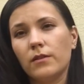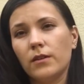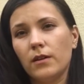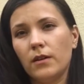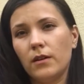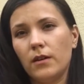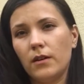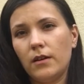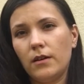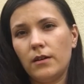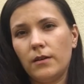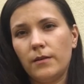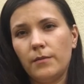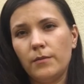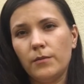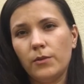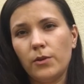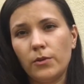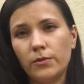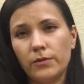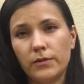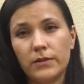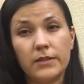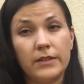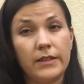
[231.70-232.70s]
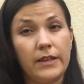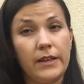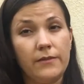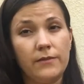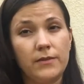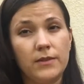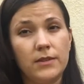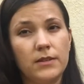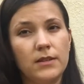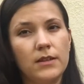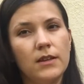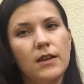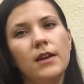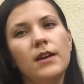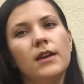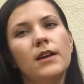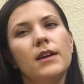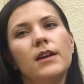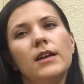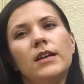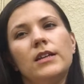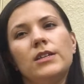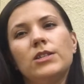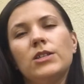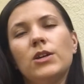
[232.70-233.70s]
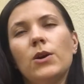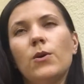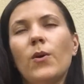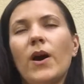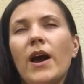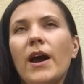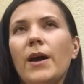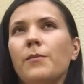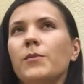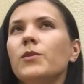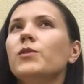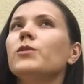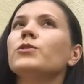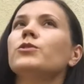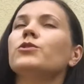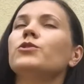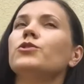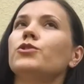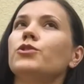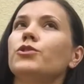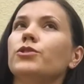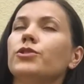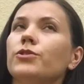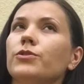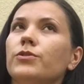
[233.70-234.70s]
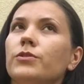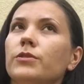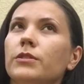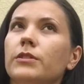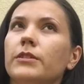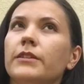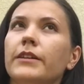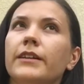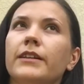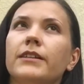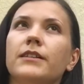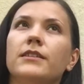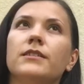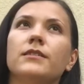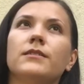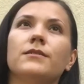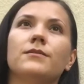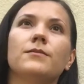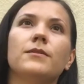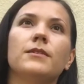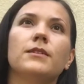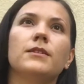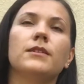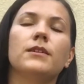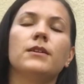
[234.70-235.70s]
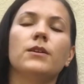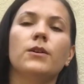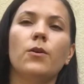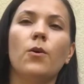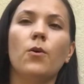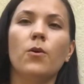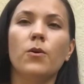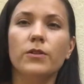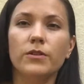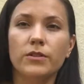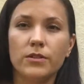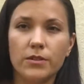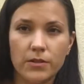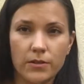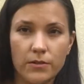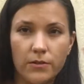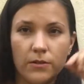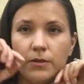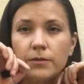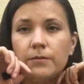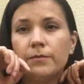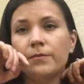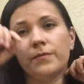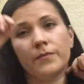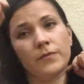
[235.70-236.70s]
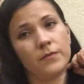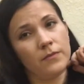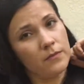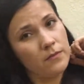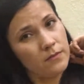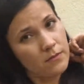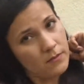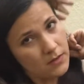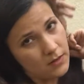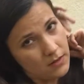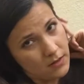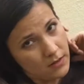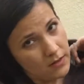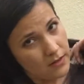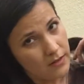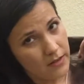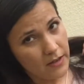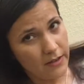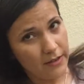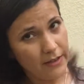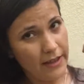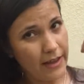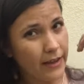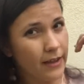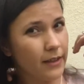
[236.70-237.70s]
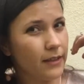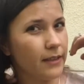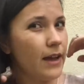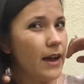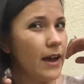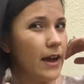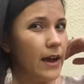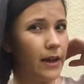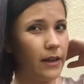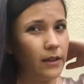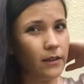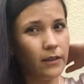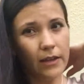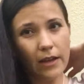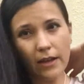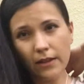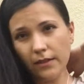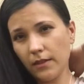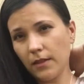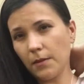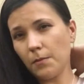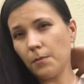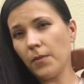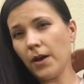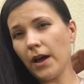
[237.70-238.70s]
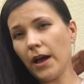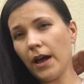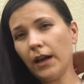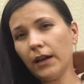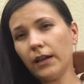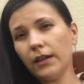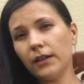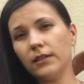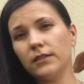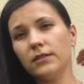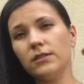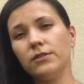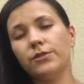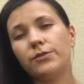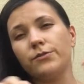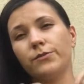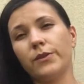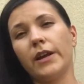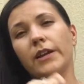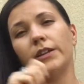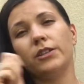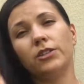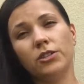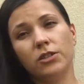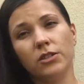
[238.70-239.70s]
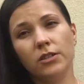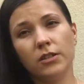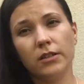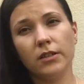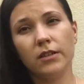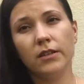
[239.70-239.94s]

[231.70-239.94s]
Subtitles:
long sleeves. So I'm not sure. And also, the neckline at the back stretched,